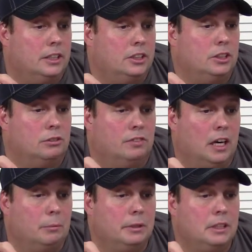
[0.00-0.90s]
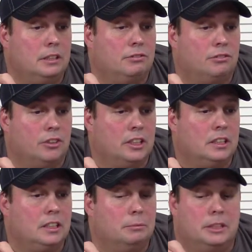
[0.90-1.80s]
It says environmentally
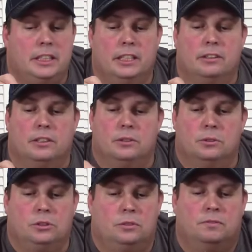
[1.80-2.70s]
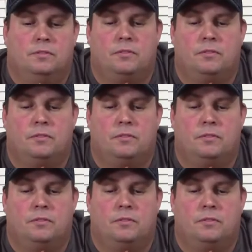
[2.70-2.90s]
friendly materials.